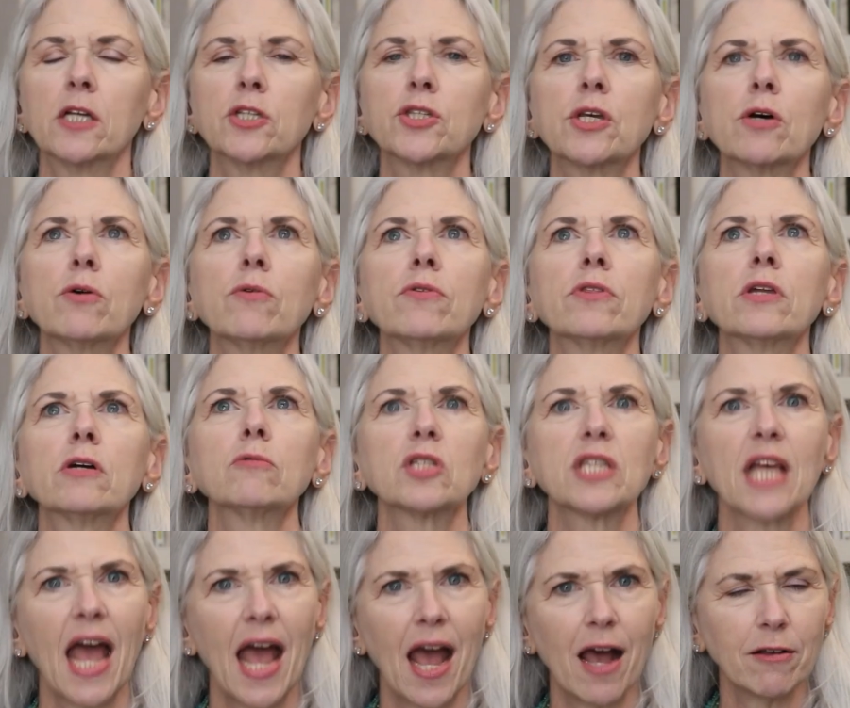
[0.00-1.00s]
So there
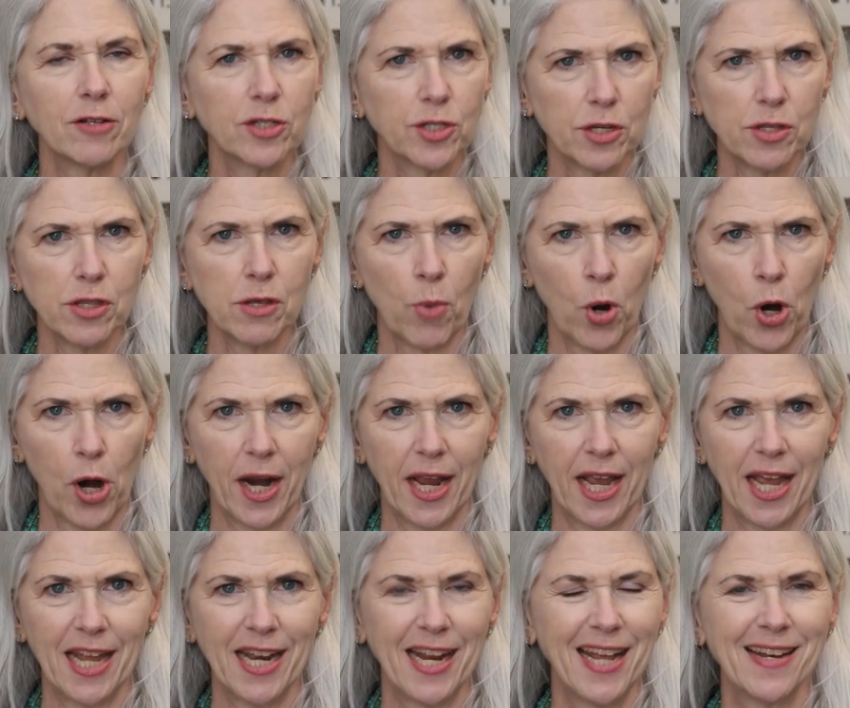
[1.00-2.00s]
was a house on the
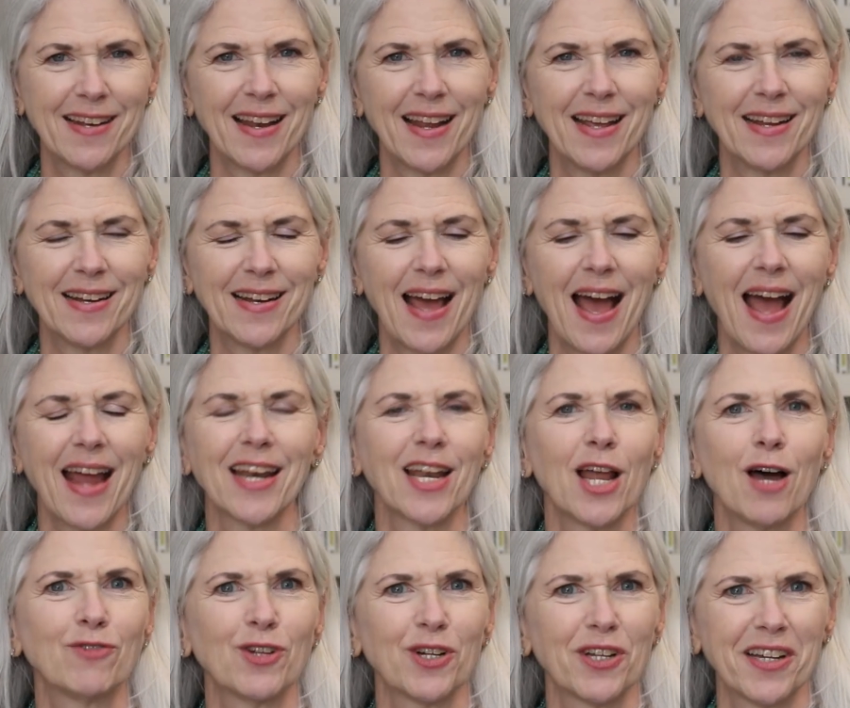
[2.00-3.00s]
market, and, and I
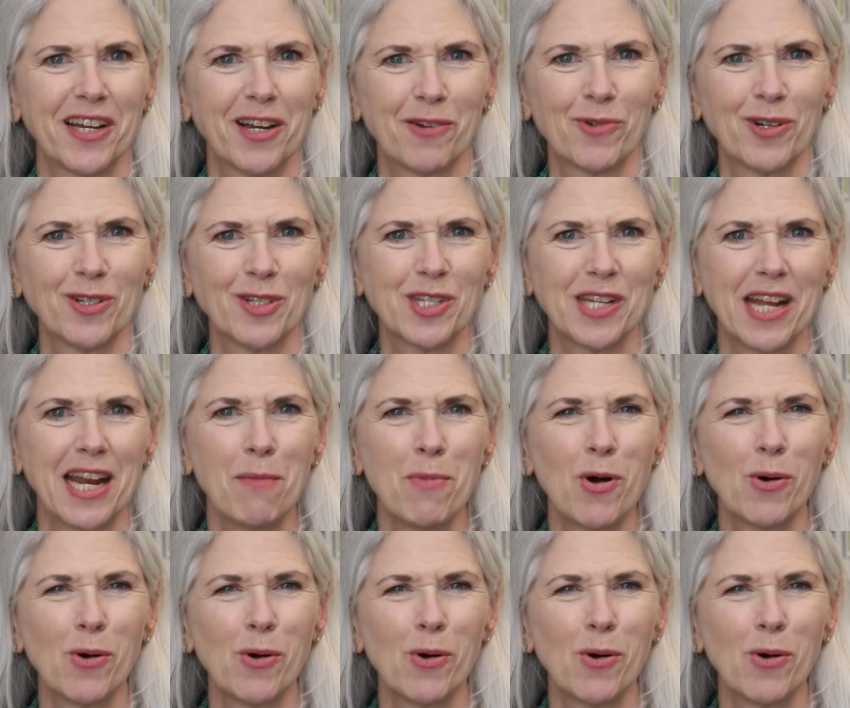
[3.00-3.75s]
love to look at real estate.